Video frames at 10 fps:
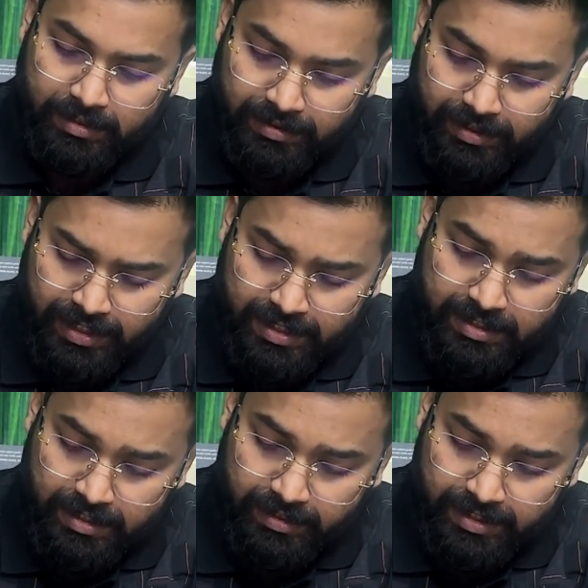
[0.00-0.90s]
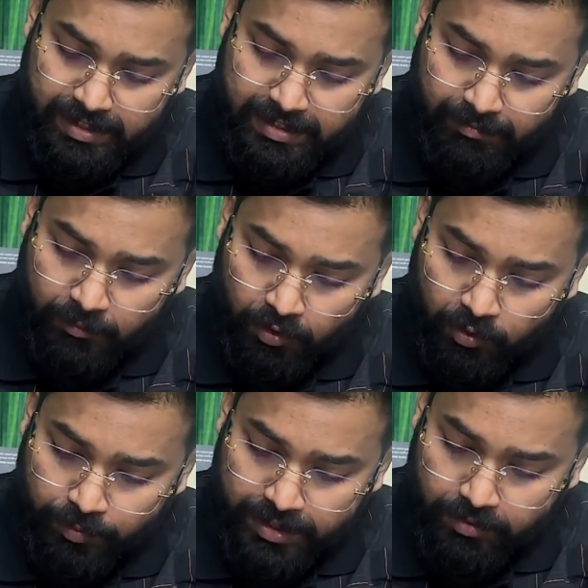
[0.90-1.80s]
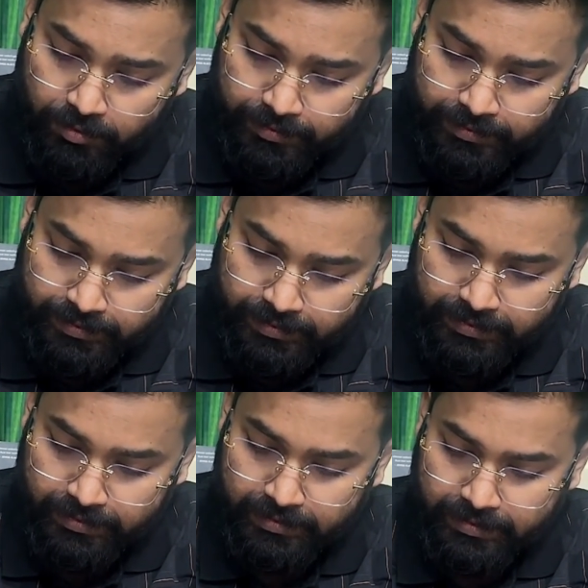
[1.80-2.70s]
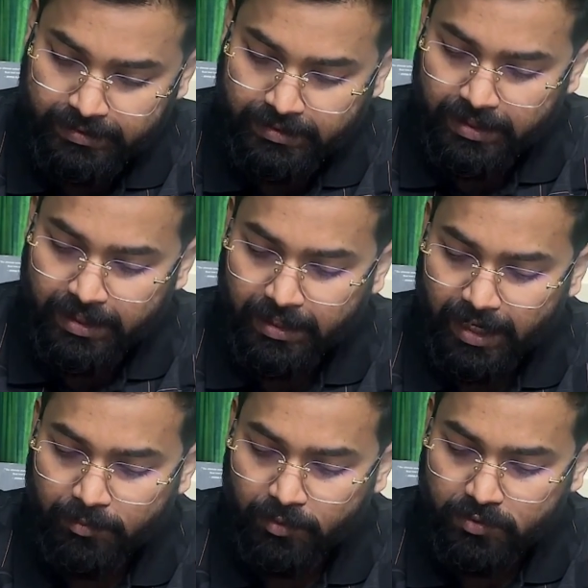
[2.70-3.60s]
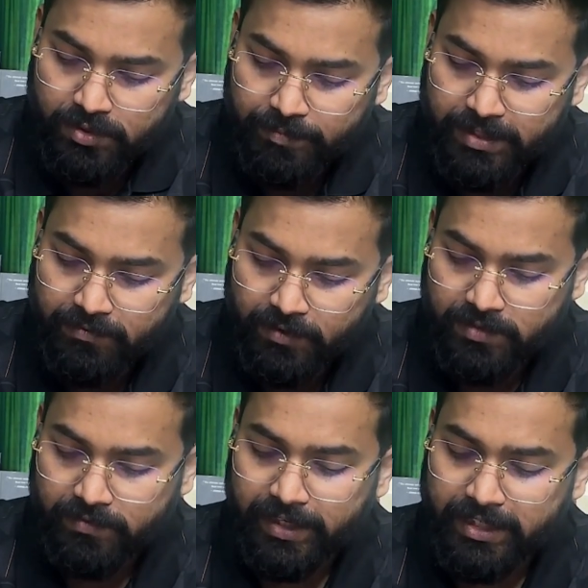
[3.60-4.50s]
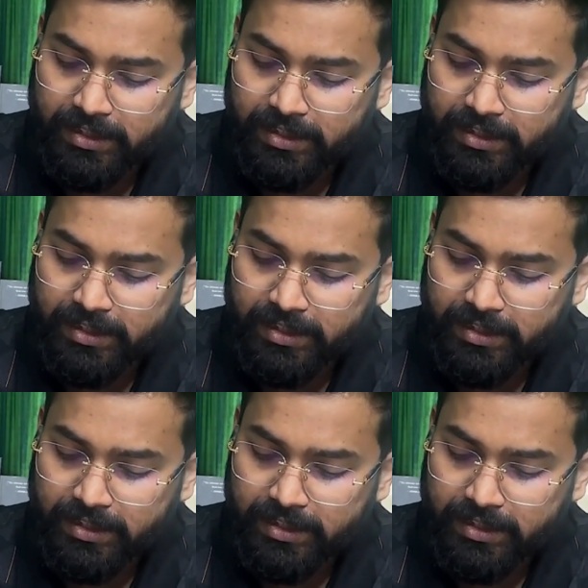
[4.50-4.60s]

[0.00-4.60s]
there is this enzyme called Rubisco, ribulose bisphosphate,